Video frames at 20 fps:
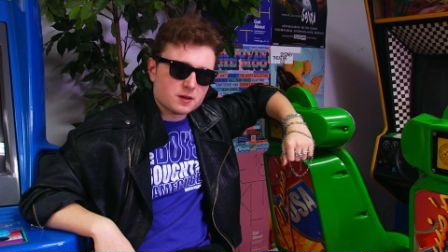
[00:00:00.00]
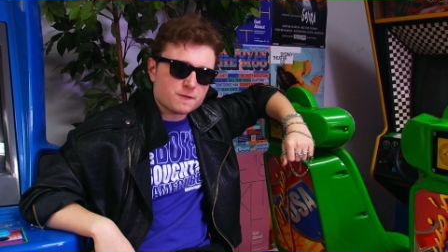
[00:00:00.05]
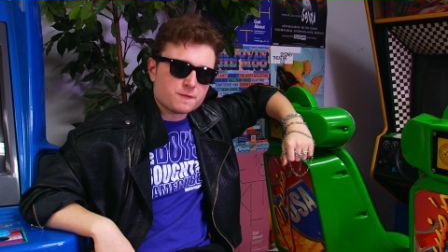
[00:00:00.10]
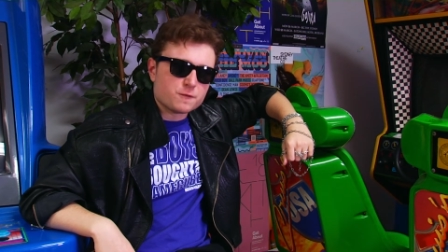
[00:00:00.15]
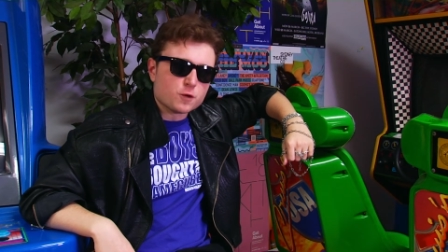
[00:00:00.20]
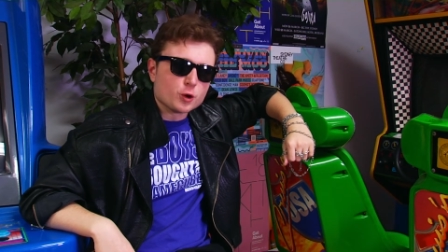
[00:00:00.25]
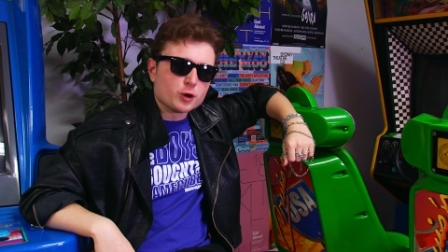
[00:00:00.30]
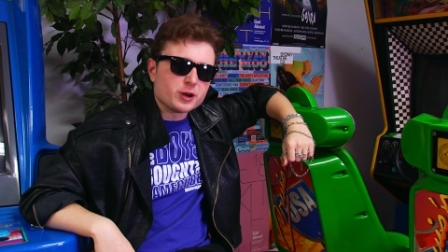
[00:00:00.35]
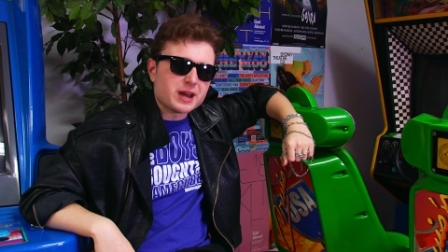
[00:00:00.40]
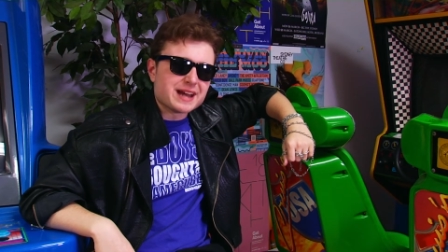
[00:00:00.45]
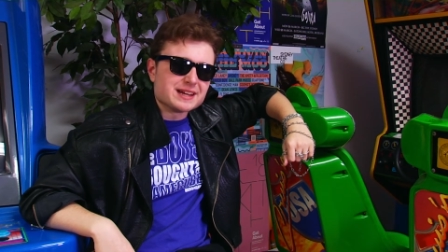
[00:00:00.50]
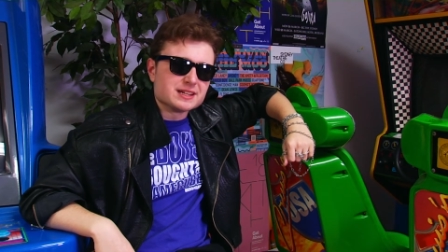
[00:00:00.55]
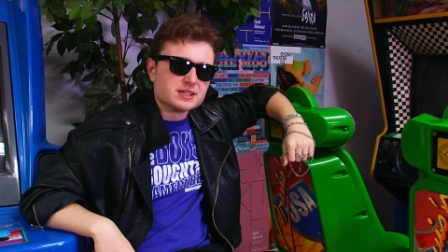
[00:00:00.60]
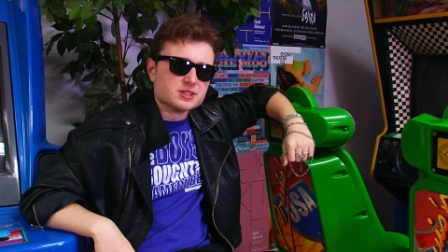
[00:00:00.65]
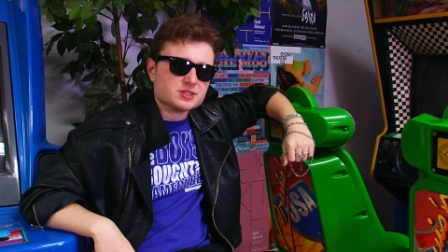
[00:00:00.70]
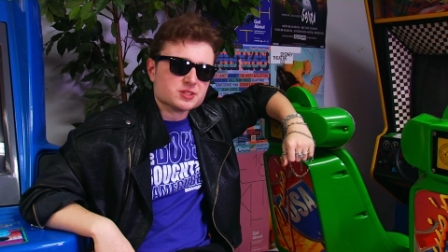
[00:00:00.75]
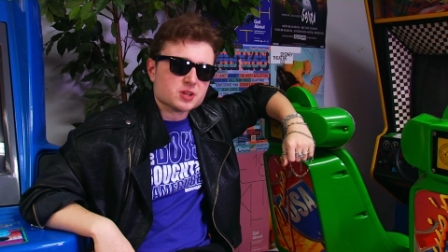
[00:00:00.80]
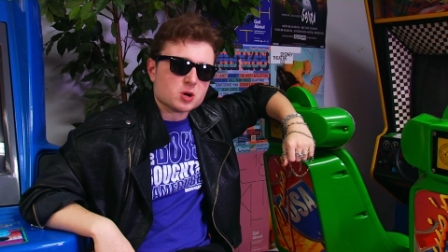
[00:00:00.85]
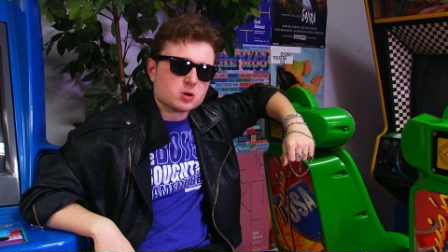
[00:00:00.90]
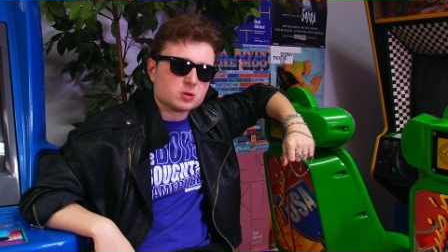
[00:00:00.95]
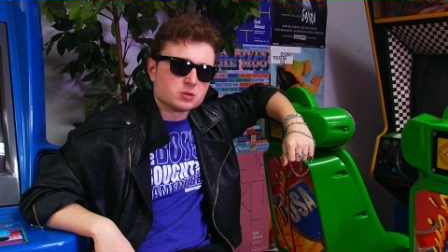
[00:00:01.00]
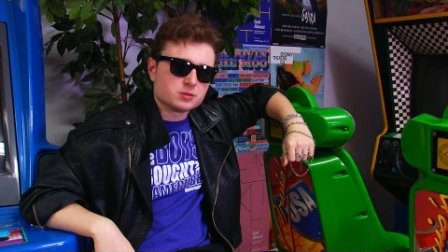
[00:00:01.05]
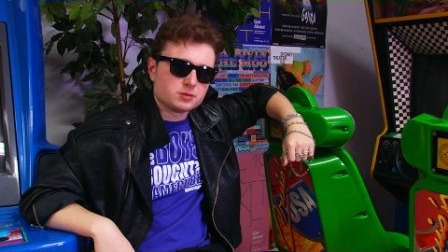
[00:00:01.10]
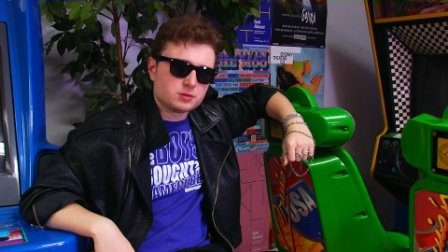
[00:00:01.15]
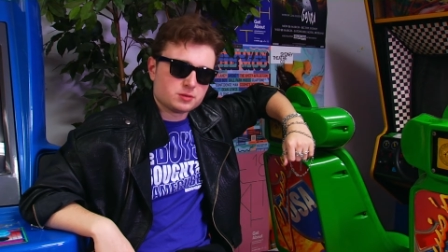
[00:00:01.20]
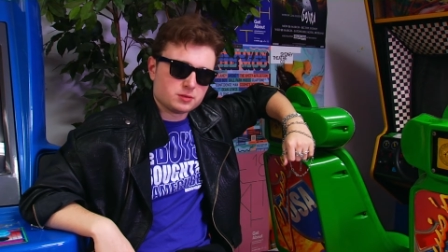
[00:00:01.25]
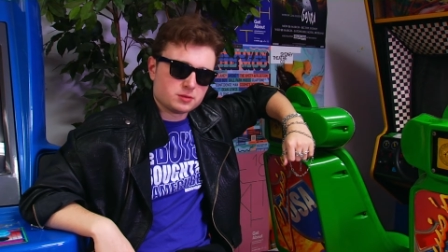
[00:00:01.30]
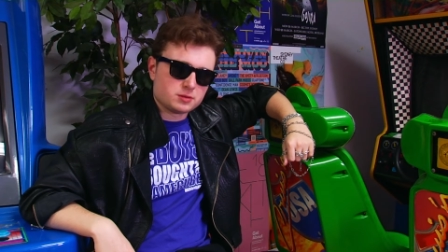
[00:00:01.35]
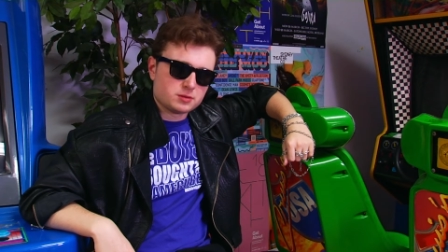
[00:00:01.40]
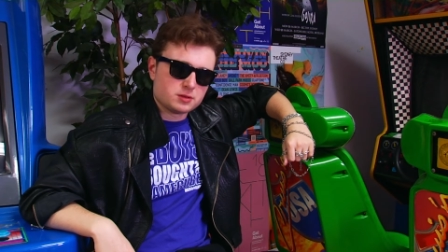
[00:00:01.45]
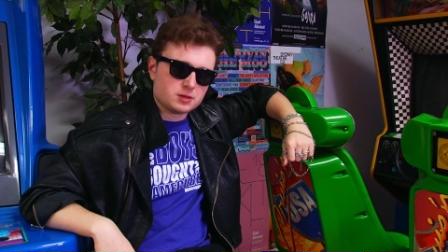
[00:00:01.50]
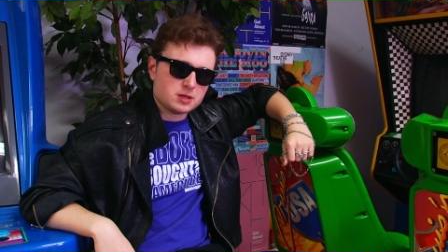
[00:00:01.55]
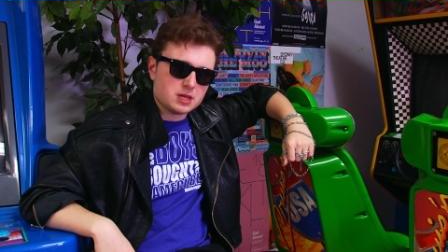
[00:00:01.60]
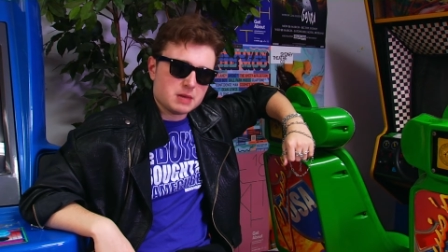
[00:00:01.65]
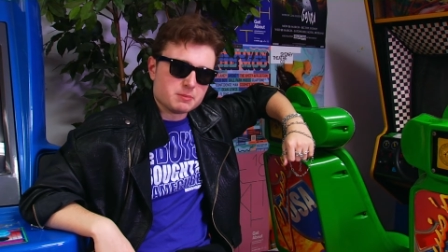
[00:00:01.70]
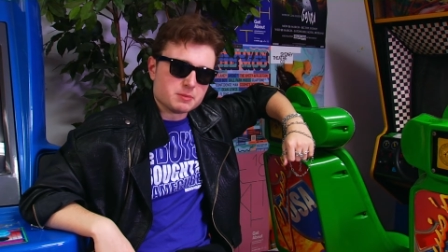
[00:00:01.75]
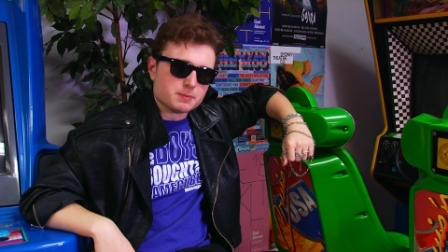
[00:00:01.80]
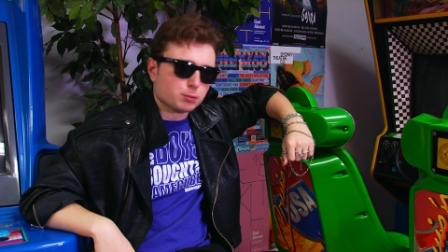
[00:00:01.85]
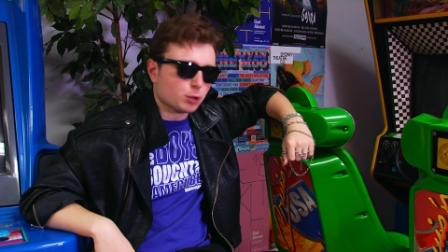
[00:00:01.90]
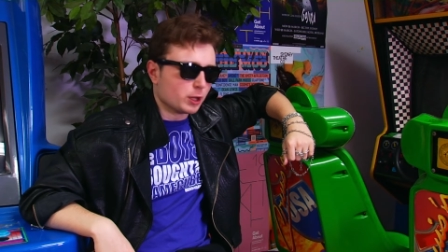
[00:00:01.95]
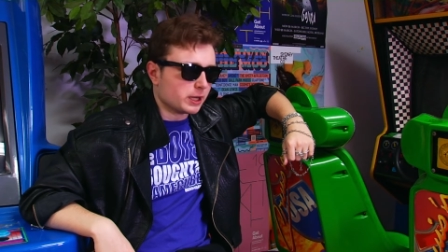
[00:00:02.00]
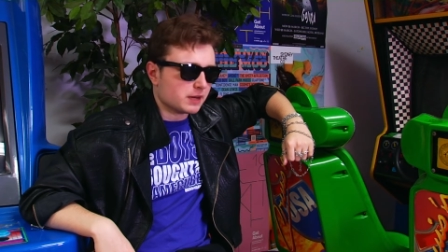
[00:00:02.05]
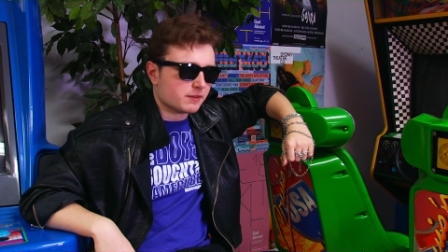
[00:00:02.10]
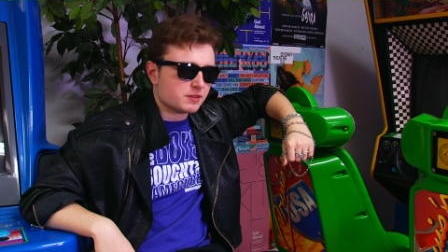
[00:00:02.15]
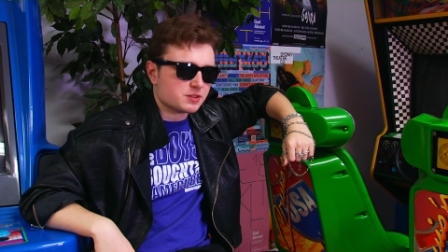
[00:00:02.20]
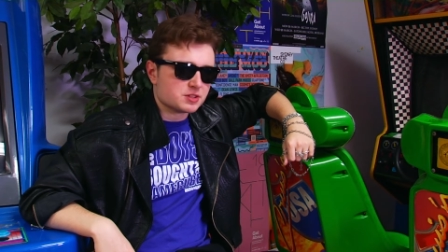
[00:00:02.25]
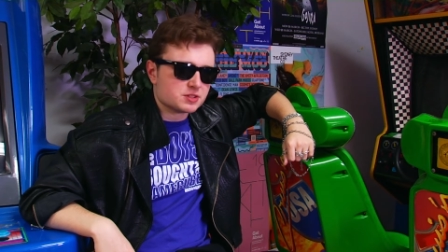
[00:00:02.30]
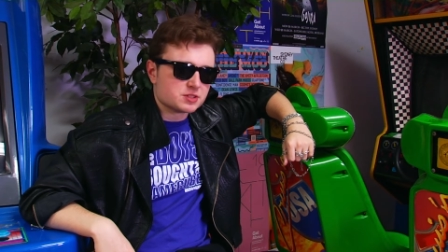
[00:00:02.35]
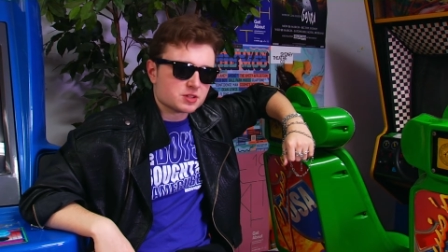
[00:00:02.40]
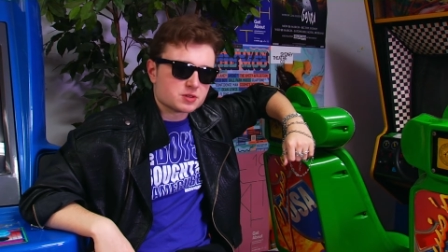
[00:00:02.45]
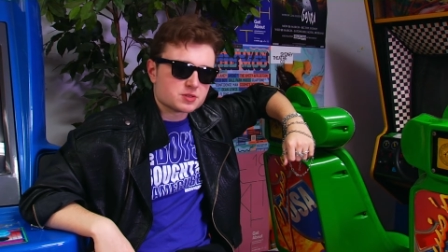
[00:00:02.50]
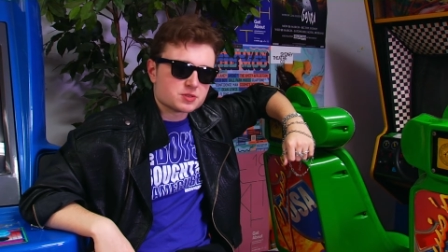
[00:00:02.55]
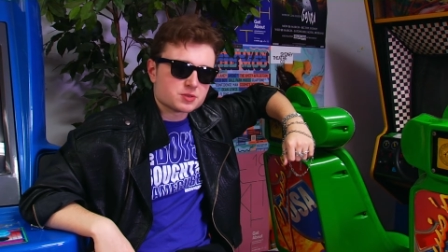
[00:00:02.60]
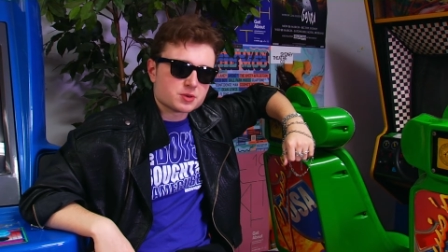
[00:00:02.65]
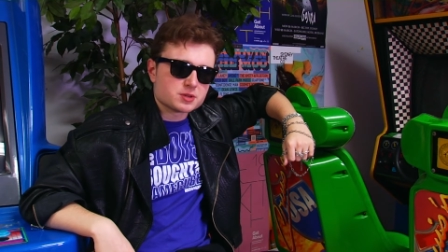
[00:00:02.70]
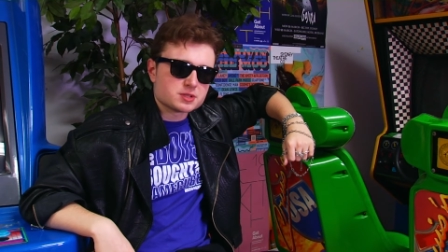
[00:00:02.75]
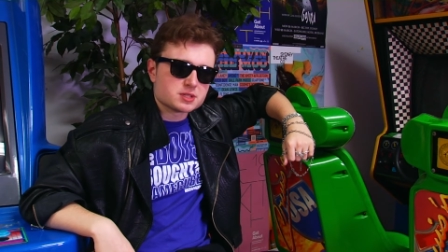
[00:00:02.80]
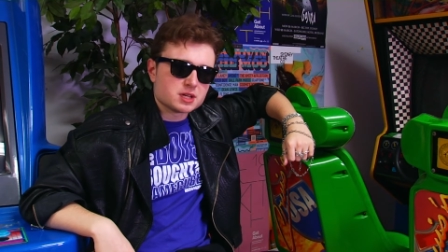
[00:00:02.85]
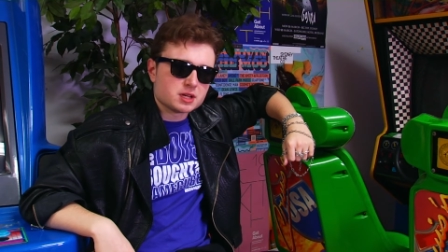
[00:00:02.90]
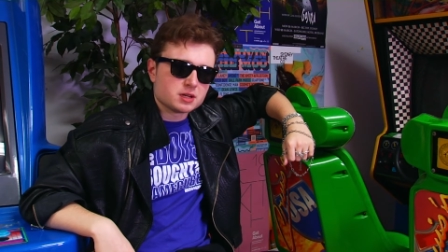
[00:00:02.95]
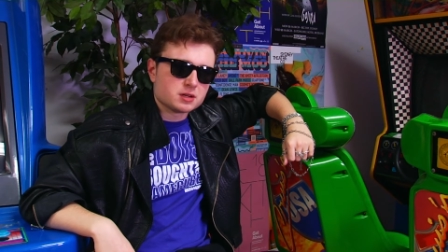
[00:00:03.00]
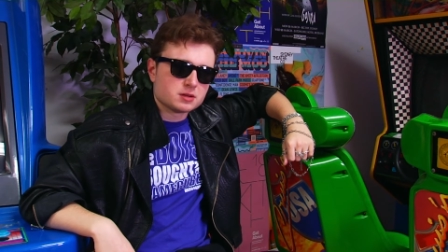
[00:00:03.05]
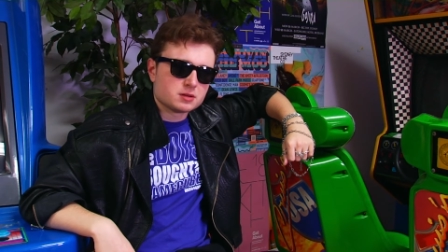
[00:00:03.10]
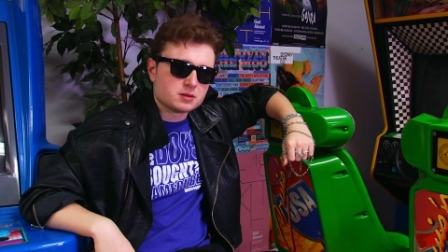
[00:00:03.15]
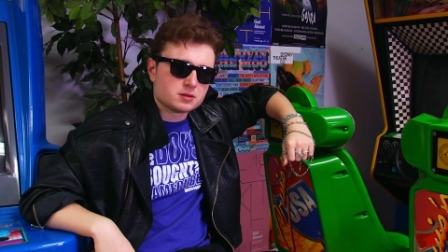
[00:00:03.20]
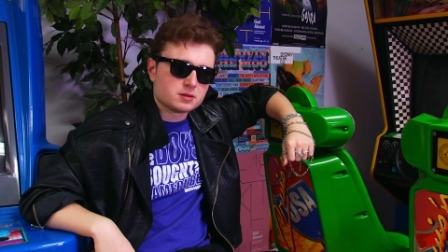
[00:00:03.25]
48 years old. playing ever since I was 13.